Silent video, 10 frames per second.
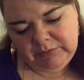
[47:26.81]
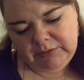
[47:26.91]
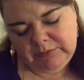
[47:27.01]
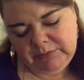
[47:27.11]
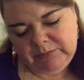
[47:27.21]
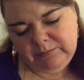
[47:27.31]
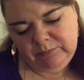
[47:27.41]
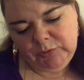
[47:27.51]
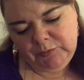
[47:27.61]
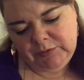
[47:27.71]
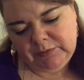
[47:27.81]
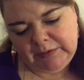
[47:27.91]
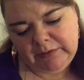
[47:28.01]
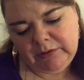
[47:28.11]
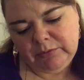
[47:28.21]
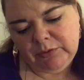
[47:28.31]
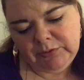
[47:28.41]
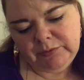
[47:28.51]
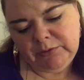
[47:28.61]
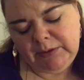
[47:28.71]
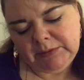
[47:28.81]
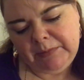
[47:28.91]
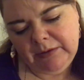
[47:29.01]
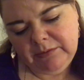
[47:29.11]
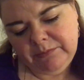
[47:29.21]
I was moved to write that quote a few weeks back.